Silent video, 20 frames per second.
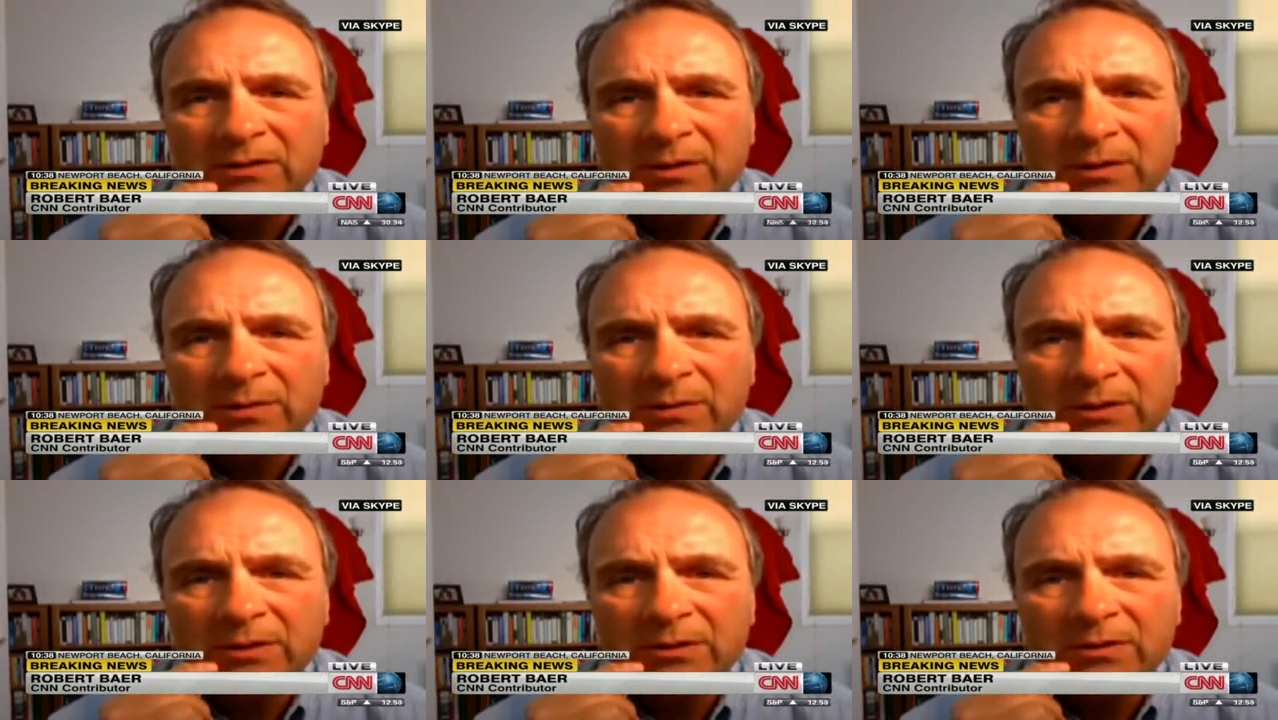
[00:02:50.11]
I
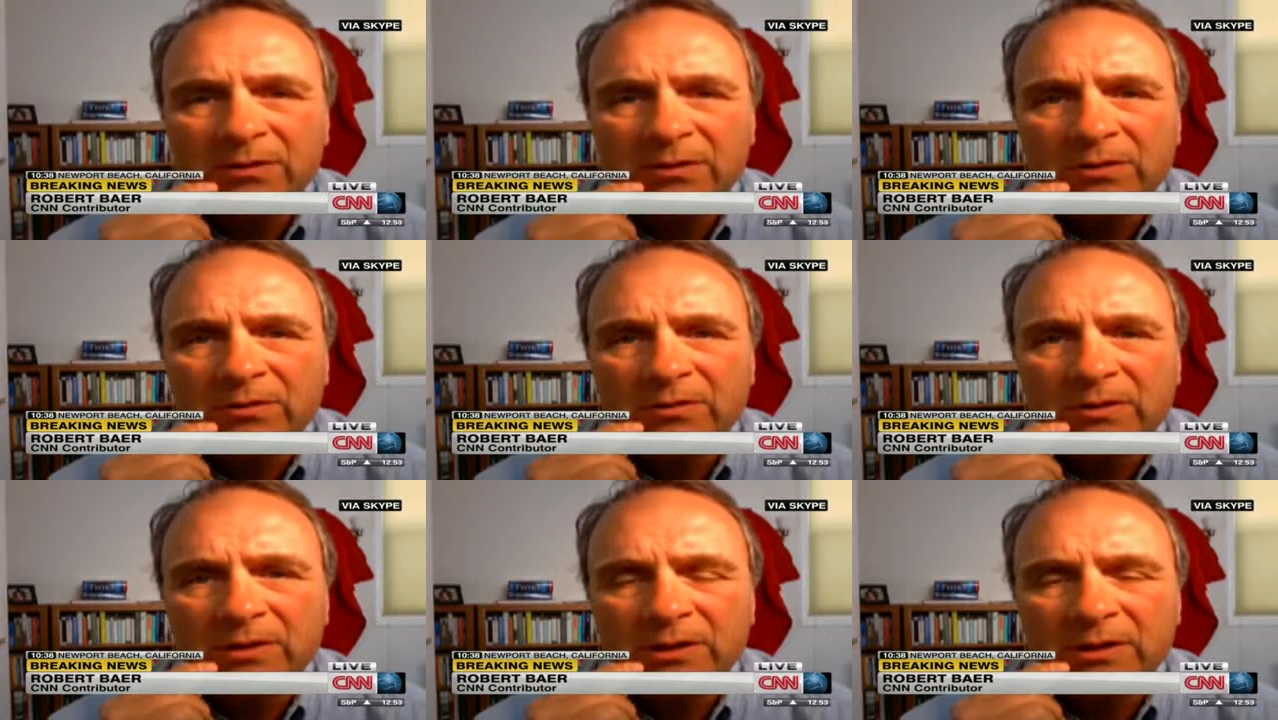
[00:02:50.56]
mean,
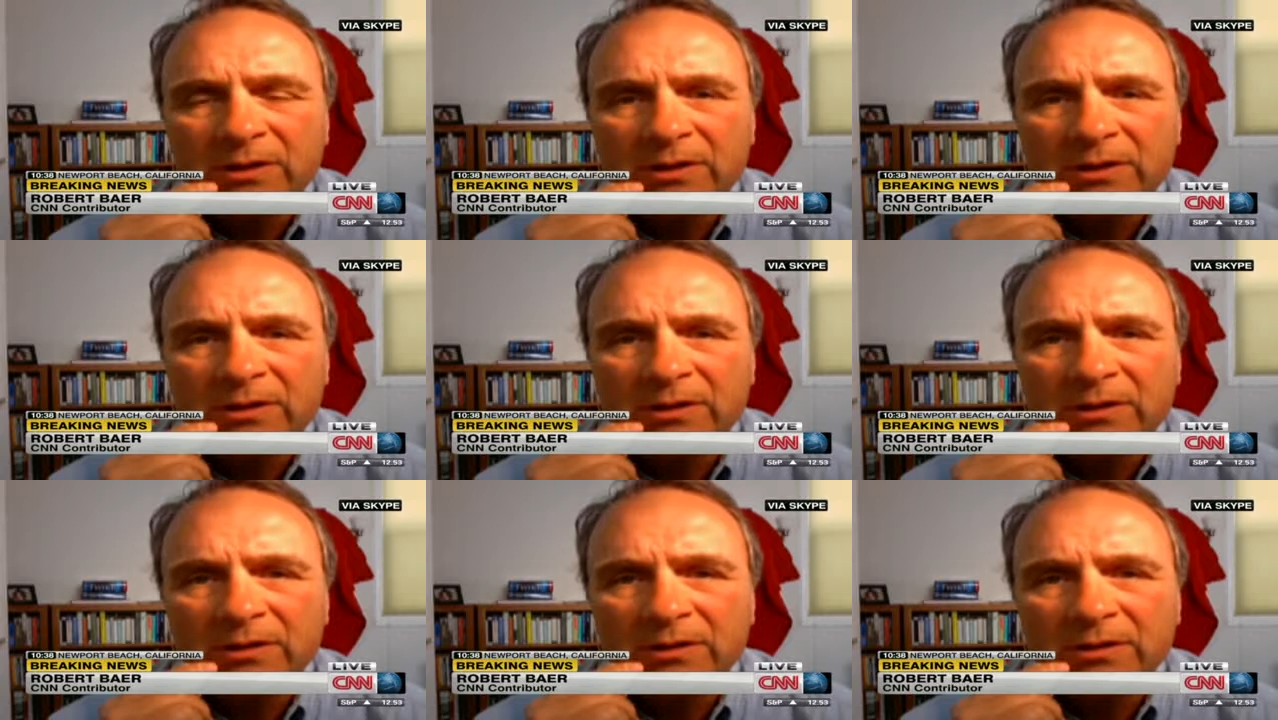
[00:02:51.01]
you
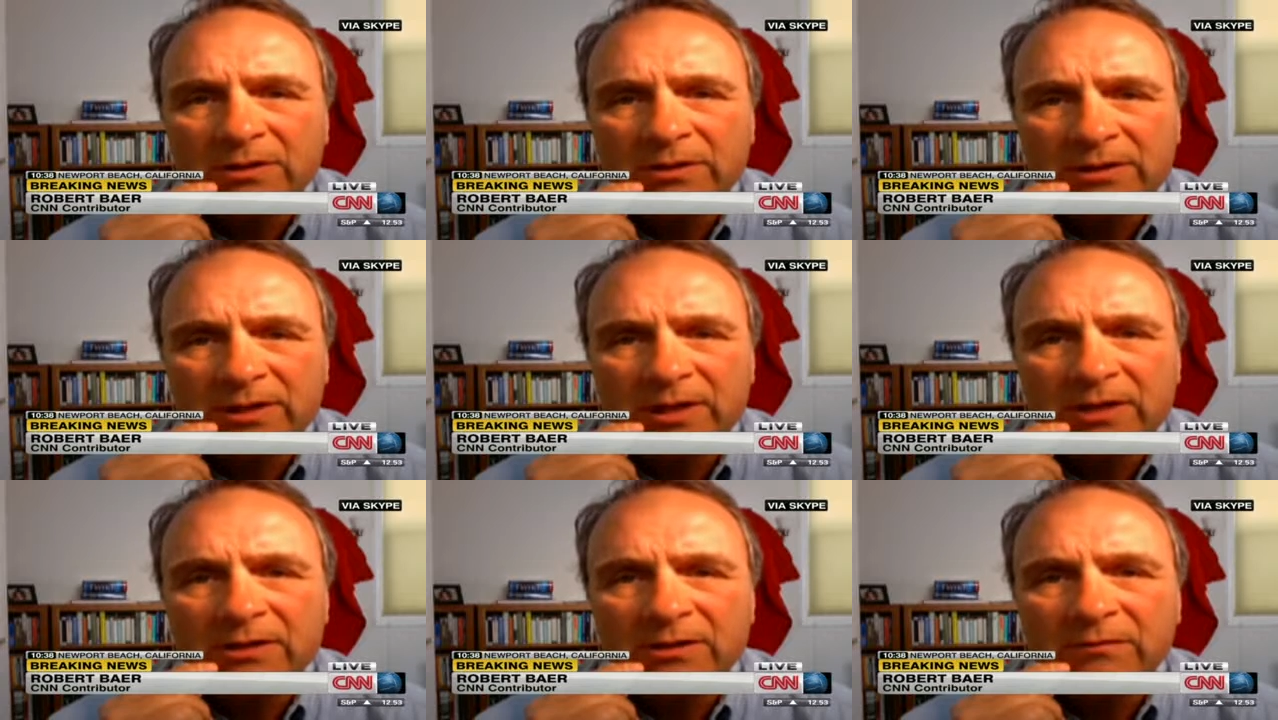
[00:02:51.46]
can
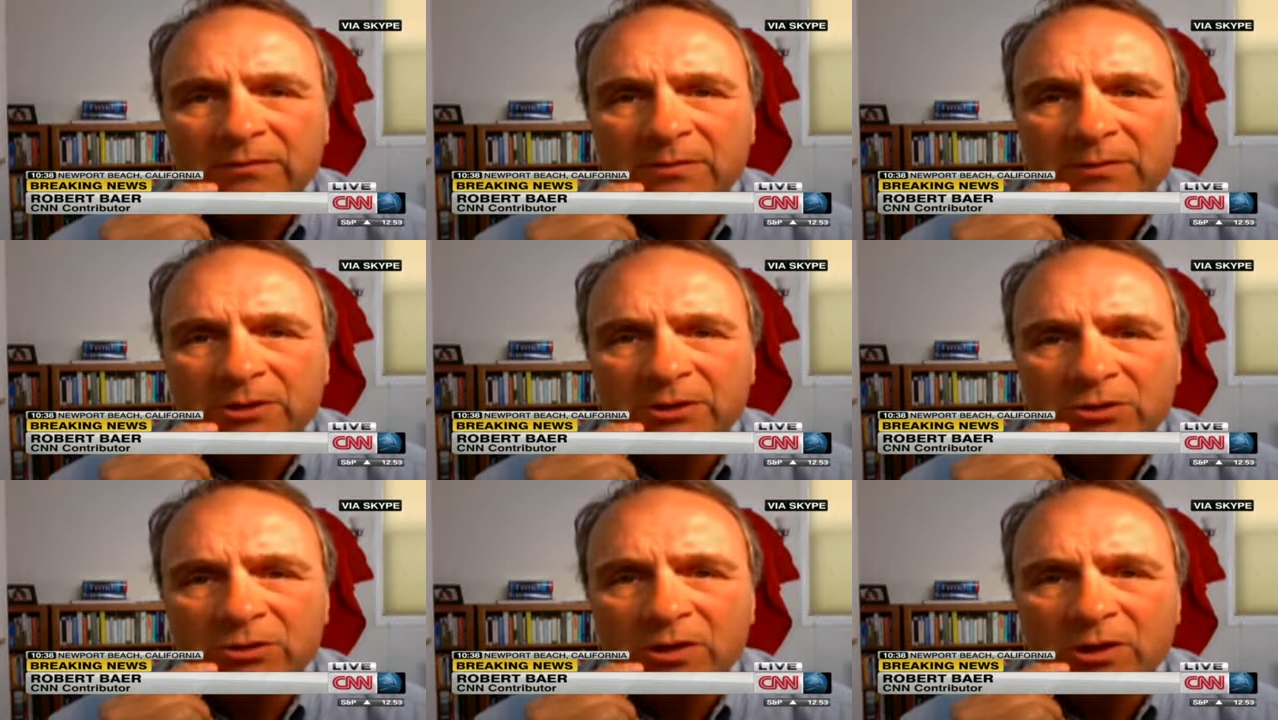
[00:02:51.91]
detect it from
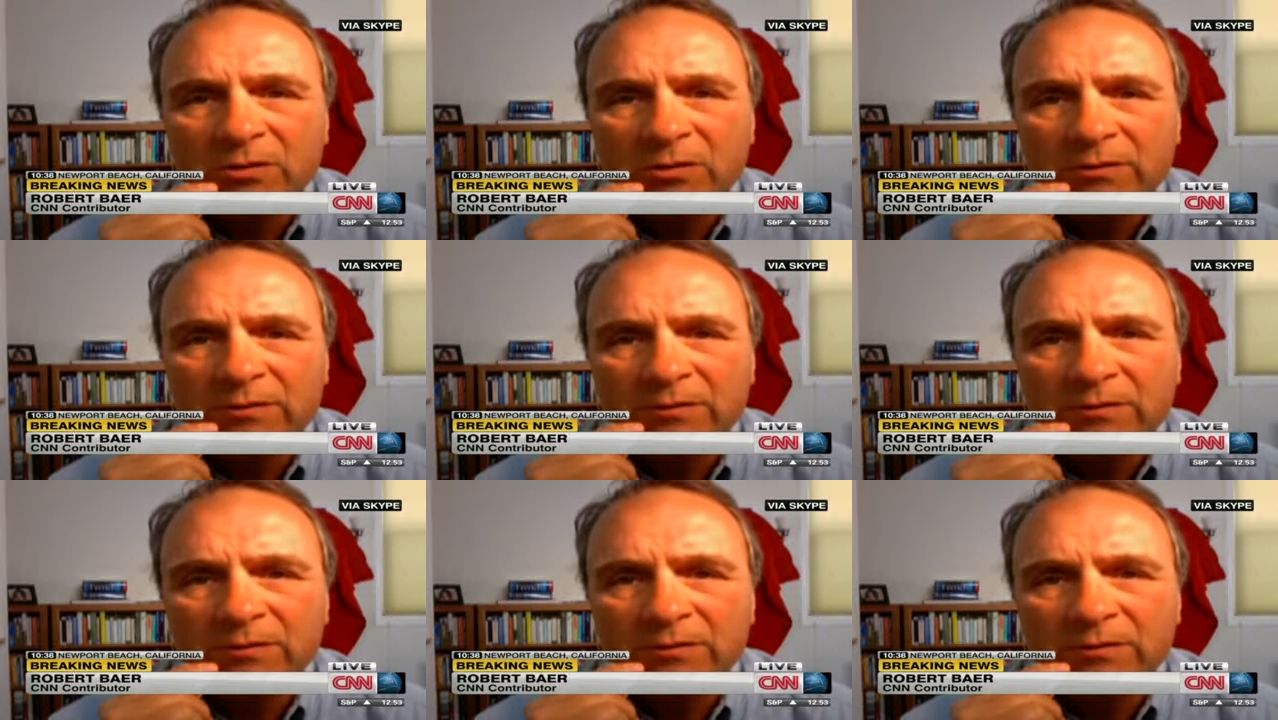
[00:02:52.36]
a drone,